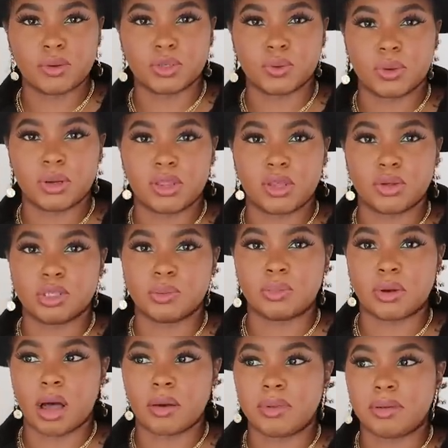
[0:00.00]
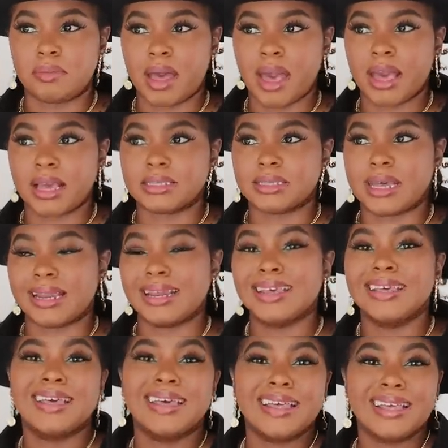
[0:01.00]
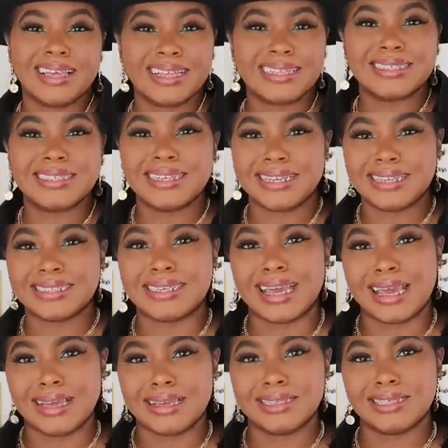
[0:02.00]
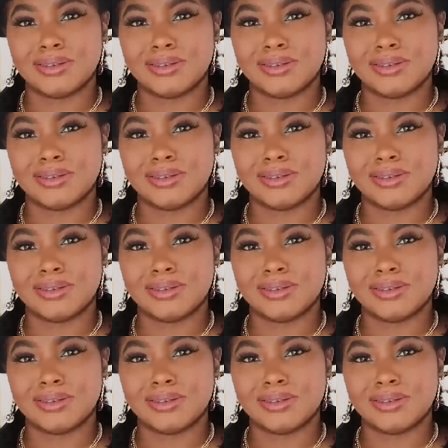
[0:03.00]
It was one of those Brahmin bags that it's seen its day.